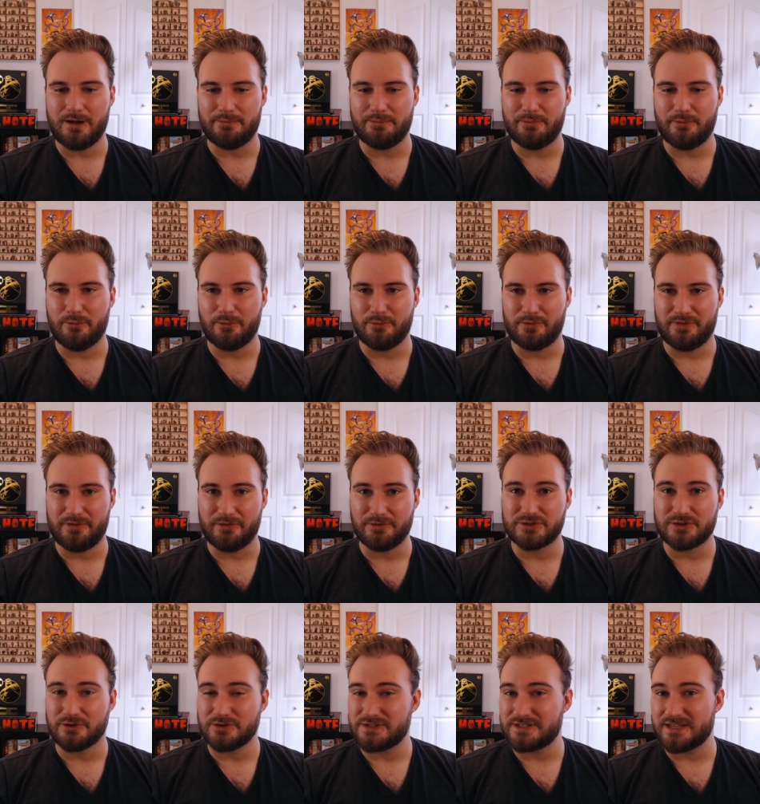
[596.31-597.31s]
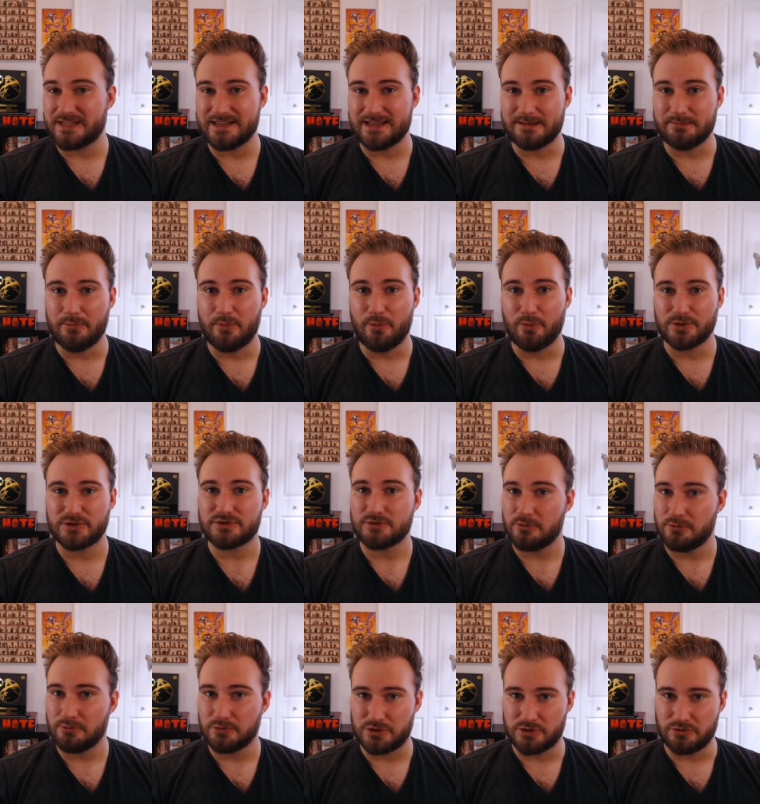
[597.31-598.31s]
or they'll start sending more
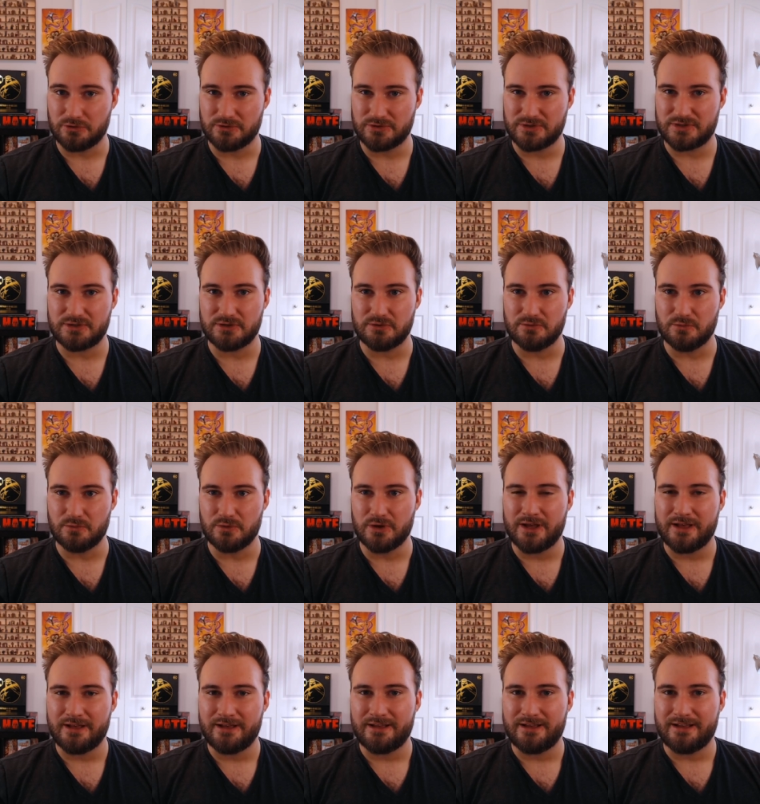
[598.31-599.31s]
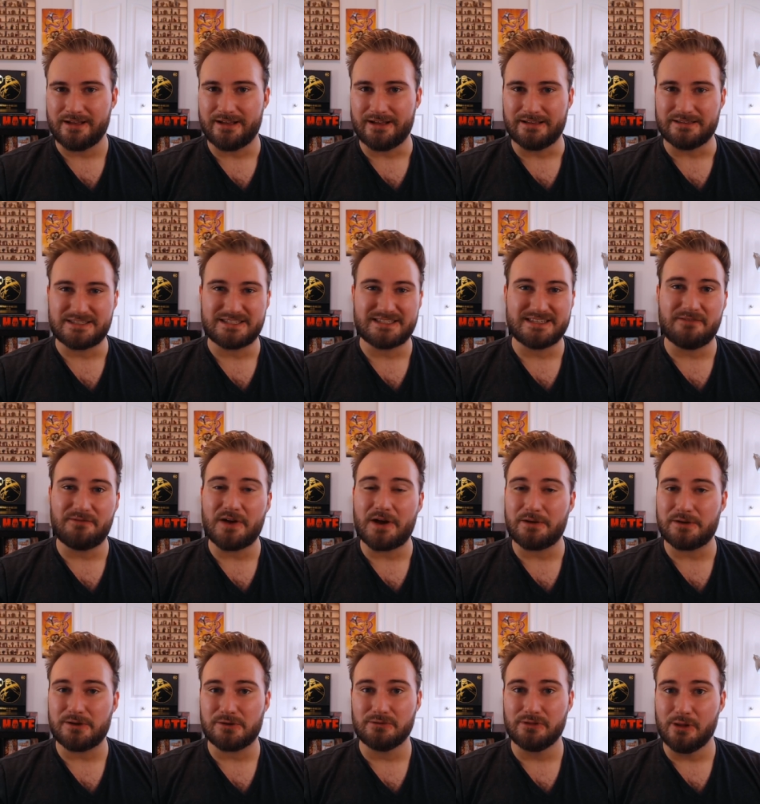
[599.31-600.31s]
soldiers to sniff out
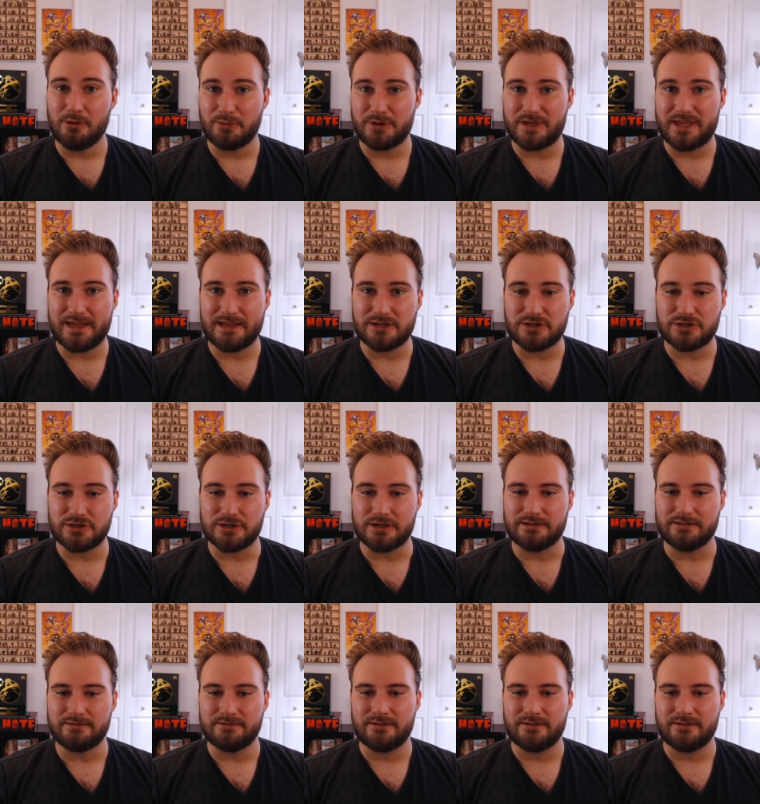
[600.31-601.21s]
your location.